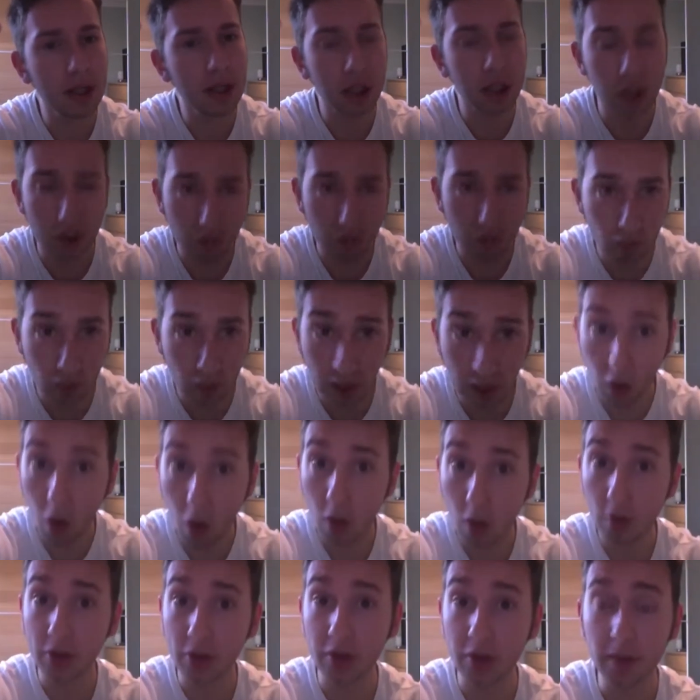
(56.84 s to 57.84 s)

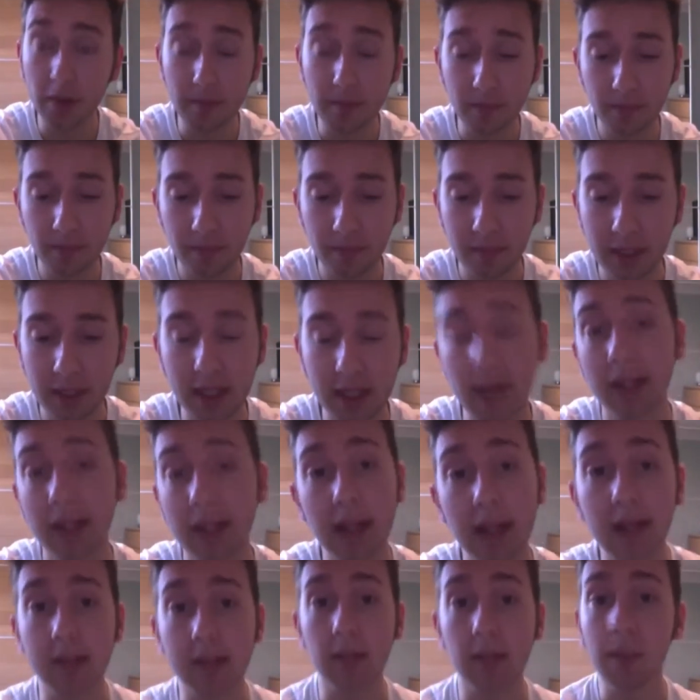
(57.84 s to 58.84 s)
record them because I think
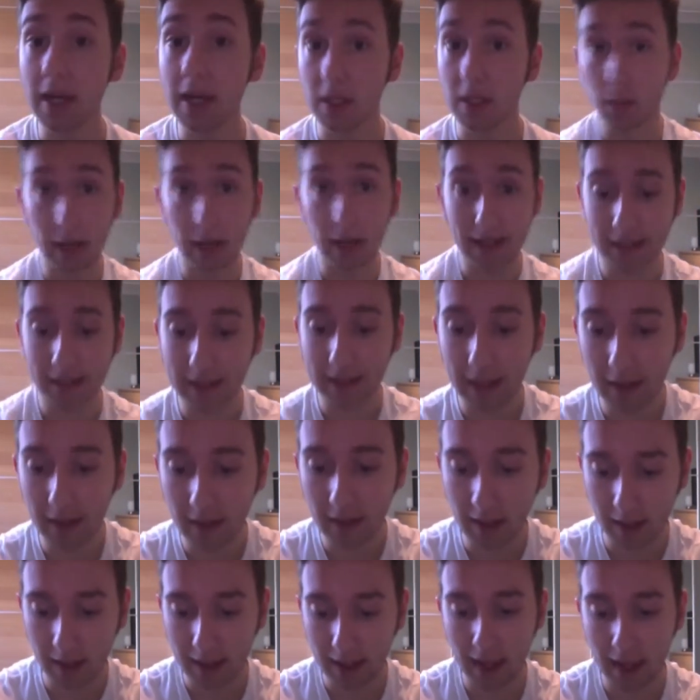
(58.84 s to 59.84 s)
that's the best way
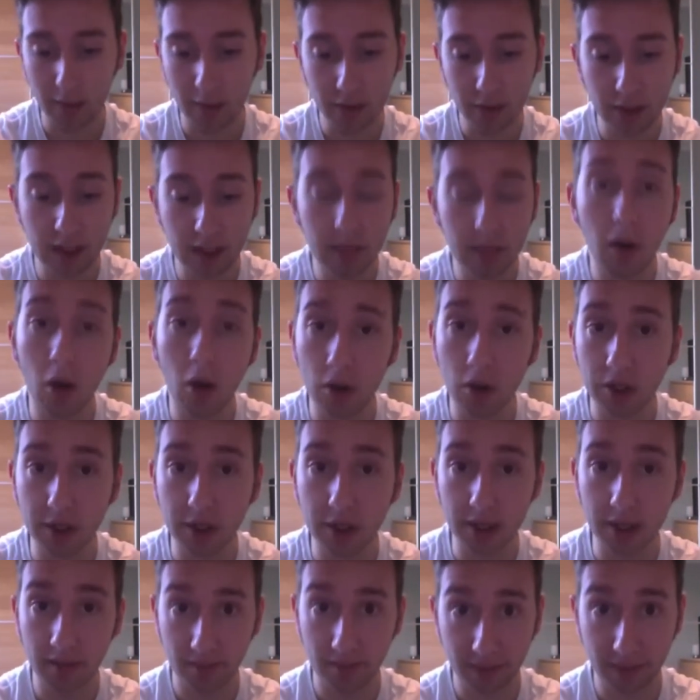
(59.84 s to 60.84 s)
to capture the
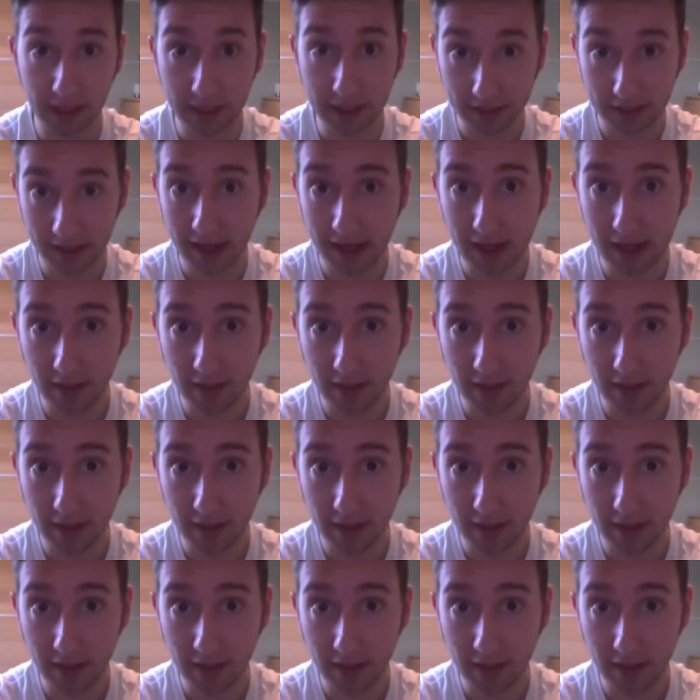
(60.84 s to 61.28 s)
emotions of things I've